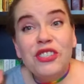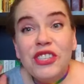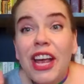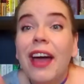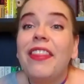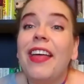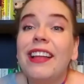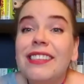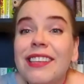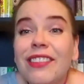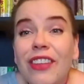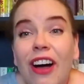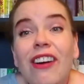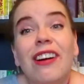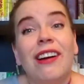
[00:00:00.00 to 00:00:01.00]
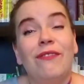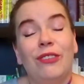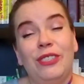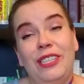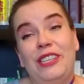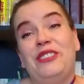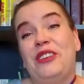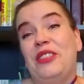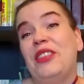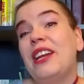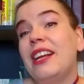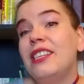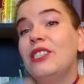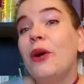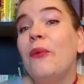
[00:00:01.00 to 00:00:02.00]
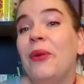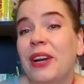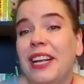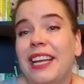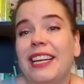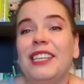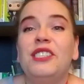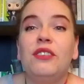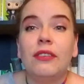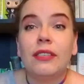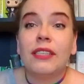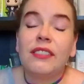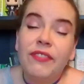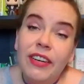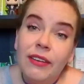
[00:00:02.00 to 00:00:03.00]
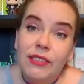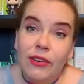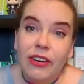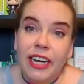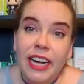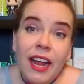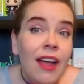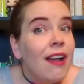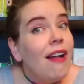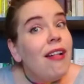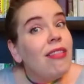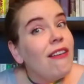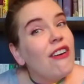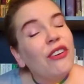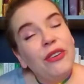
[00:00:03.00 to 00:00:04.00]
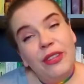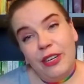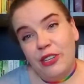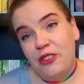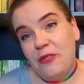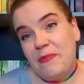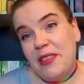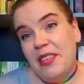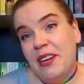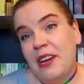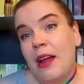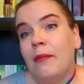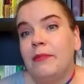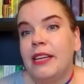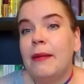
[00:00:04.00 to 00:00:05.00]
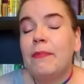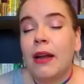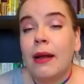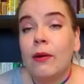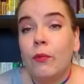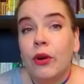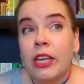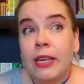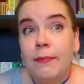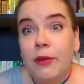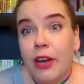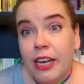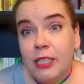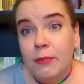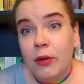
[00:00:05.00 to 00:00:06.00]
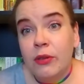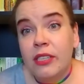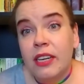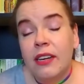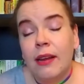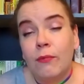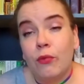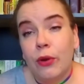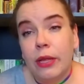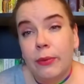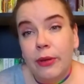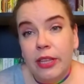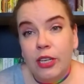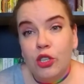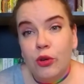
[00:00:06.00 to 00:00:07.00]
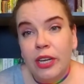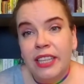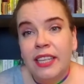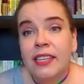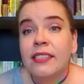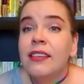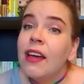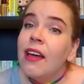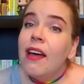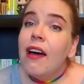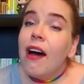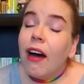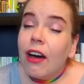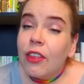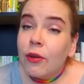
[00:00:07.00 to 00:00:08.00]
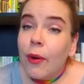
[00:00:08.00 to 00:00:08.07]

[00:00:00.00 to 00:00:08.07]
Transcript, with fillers: And it's just, yeah, that's a long conversation that I don't want to get into because this video is already longer than it should should be than an update. But I will keep you guys posted and I'm really, really enjoying this.